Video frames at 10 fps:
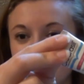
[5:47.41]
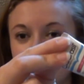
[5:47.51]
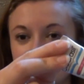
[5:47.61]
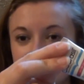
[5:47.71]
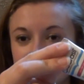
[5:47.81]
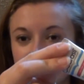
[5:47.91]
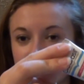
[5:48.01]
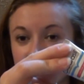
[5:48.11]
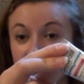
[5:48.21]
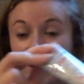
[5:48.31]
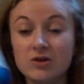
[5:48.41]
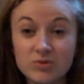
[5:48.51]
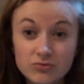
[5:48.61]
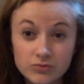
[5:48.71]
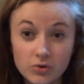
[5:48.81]
I love this stuff. I've had it
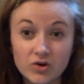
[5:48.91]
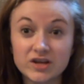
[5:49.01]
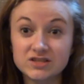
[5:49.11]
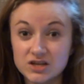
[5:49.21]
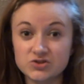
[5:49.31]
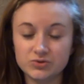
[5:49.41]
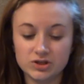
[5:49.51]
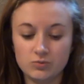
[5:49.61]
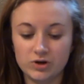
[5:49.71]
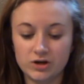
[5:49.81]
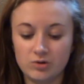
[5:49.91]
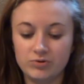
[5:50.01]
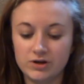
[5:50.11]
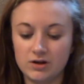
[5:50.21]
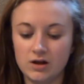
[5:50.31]
before. It does really work. I'll
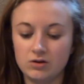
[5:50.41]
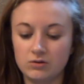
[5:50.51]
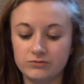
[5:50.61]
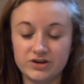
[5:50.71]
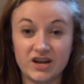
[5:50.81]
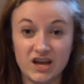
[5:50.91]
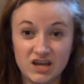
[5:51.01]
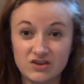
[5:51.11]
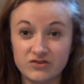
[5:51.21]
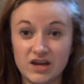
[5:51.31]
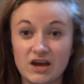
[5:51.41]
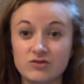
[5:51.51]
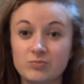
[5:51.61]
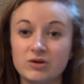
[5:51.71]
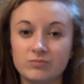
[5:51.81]
put it on overnight if I have
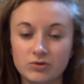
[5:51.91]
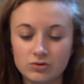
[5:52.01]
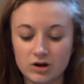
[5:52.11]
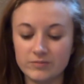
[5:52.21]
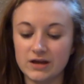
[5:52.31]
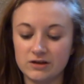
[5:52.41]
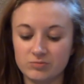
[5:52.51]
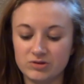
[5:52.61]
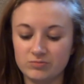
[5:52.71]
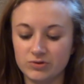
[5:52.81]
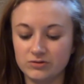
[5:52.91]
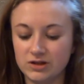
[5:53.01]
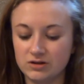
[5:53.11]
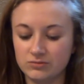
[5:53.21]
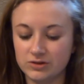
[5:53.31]
a pimple or I'm getting a pimple and
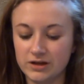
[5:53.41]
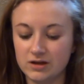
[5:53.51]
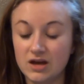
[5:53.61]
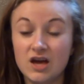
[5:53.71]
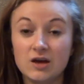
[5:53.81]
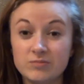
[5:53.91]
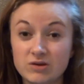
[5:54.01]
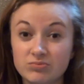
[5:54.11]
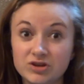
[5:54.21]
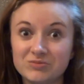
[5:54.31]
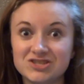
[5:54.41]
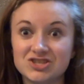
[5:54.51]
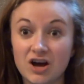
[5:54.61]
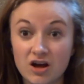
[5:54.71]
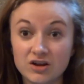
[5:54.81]
then it will like be pretty much
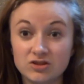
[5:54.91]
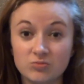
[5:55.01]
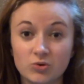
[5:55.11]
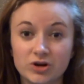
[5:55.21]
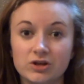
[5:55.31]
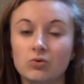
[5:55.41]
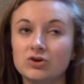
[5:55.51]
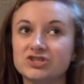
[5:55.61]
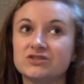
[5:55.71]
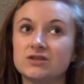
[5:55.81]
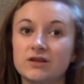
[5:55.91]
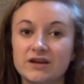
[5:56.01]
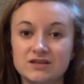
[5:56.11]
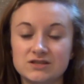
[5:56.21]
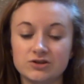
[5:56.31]
gone in the morning or just a
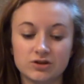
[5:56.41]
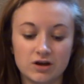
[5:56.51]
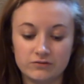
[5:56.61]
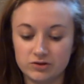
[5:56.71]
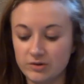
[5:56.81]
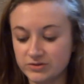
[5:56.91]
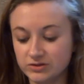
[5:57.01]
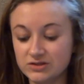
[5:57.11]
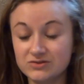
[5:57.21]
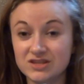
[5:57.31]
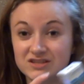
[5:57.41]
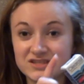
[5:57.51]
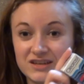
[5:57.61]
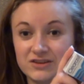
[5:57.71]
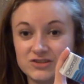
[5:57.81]
lot easier to cover up. So this was on
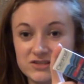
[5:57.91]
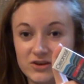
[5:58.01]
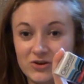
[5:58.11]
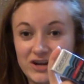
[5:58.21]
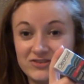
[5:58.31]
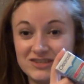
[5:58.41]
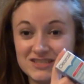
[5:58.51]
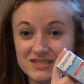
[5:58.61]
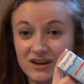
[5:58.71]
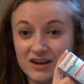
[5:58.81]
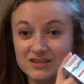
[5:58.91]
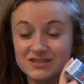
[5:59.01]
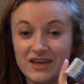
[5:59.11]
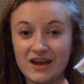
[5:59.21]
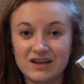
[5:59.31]
sale so I
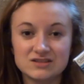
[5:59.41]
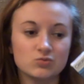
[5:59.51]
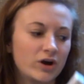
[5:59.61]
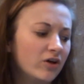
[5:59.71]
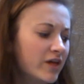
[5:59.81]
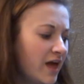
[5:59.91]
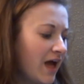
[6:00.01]
restocked that as well.